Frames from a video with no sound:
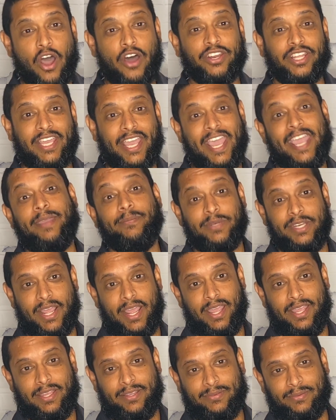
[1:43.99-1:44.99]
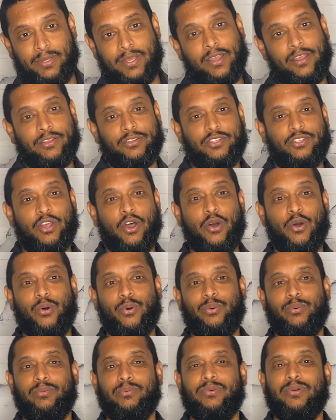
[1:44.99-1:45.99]
on game day.
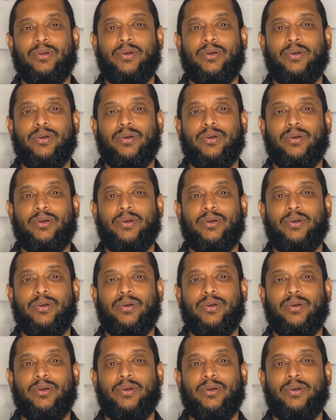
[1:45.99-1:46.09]
So